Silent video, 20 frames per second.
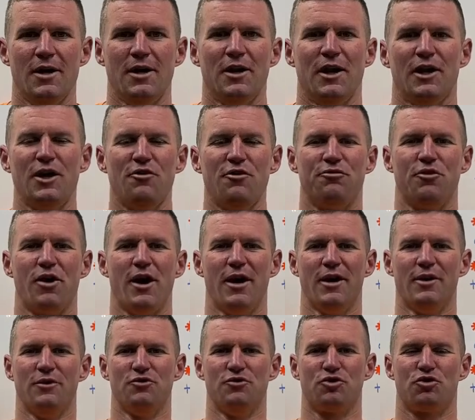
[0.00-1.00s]
Hello
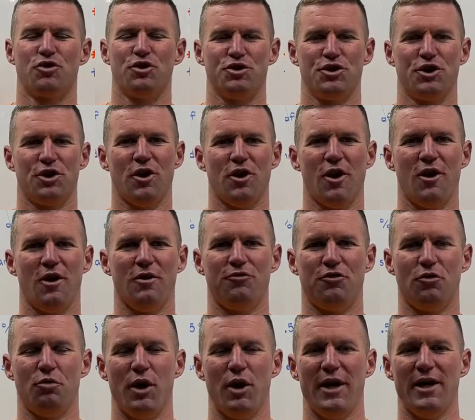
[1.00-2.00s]
friends, Christian Carter
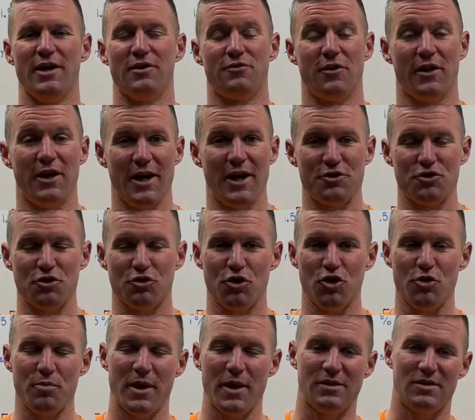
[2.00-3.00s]
from Radius Financial
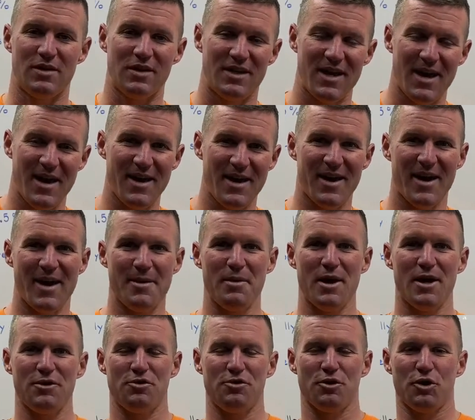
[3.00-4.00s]
Group, and today I am
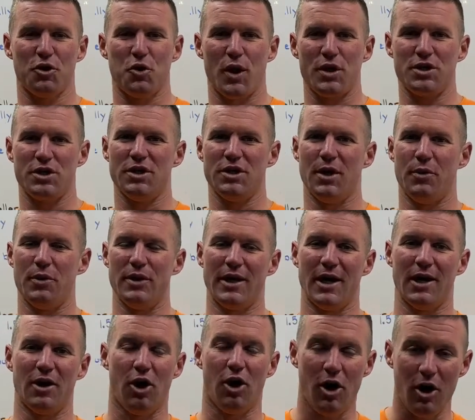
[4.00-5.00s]
answering a question that we
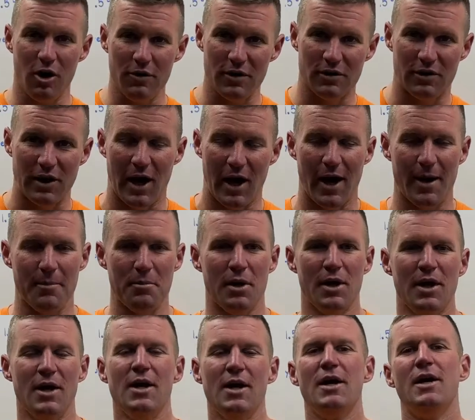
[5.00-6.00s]
get all the time,
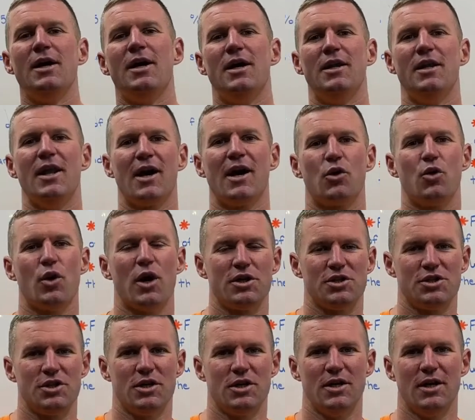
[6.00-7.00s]
and that
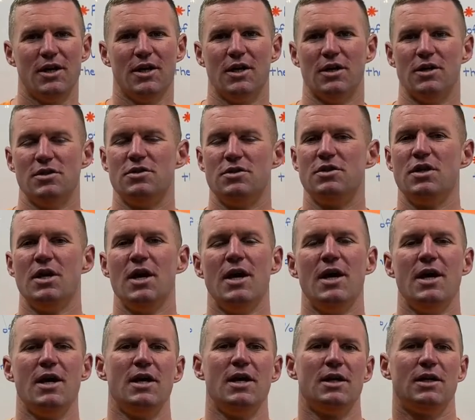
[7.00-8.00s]
question is,
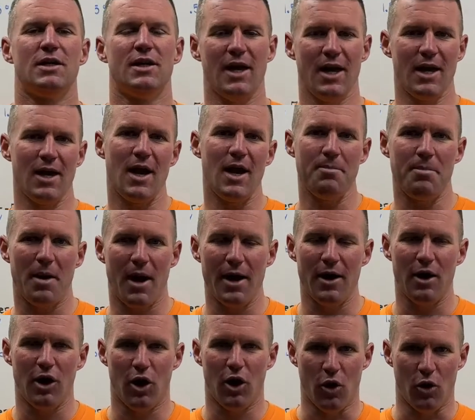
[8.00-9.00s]
can I buy
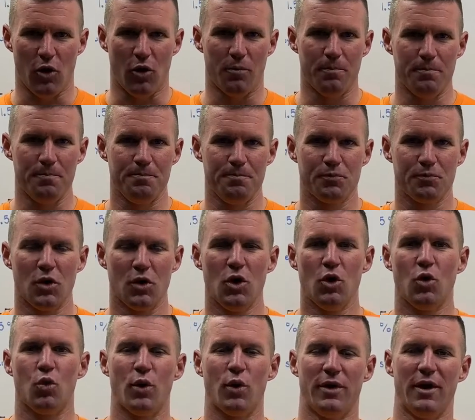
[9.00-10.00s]
a home
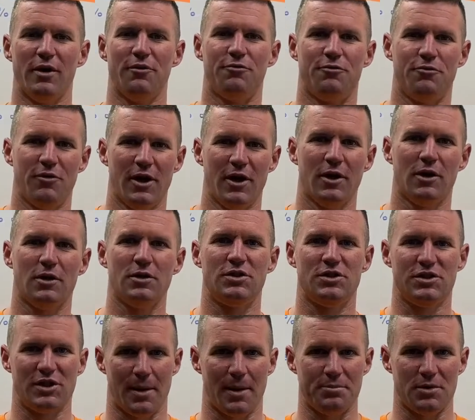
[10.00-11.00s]
with a failed
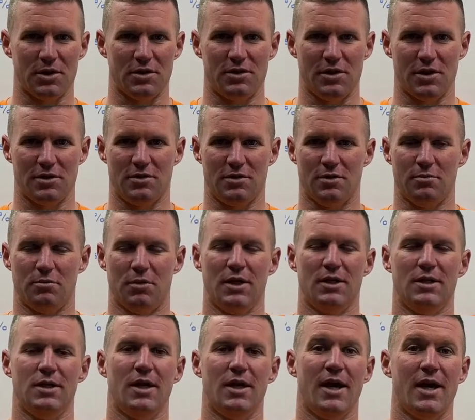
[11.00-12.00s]
septic system?
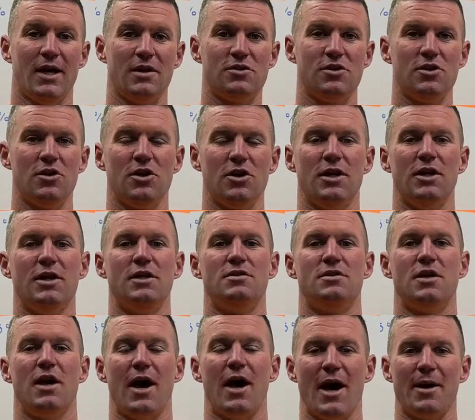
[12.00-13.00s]
And the answer is
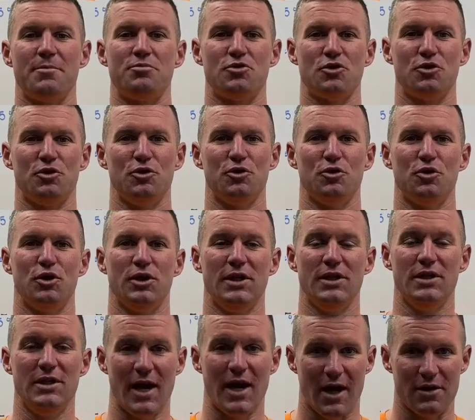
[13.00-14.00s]
absolutely
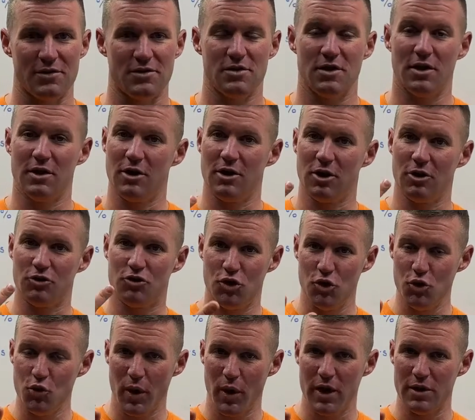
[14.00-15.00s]
yes, and there are
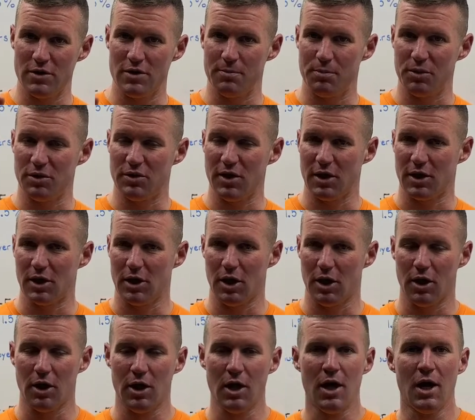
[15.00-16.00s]
two ways in
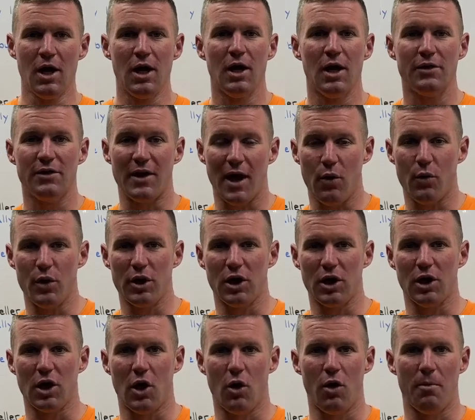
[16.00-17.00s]
particular that we can
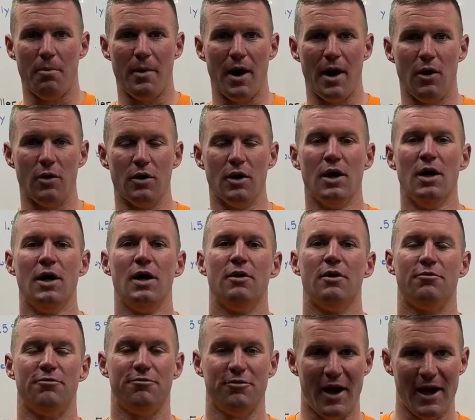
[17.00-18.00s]
go about
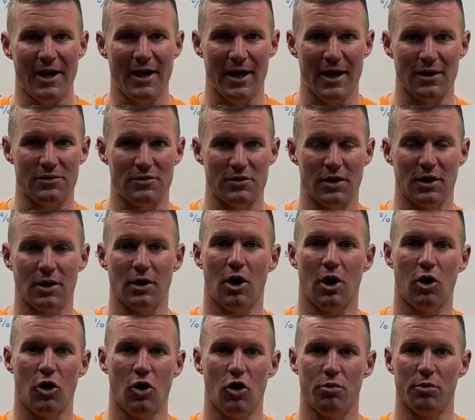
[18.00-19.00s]
financing a
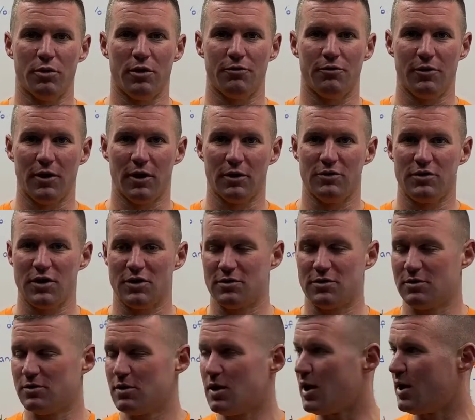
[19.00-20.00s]
home with a failed
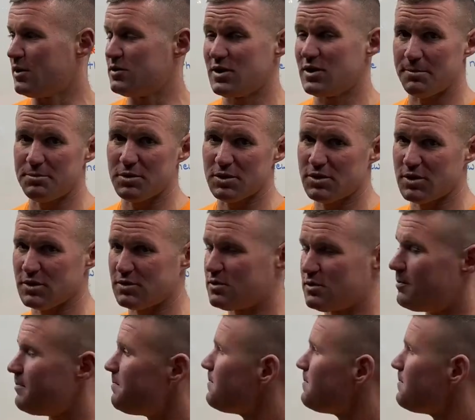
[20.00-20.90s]
septic system.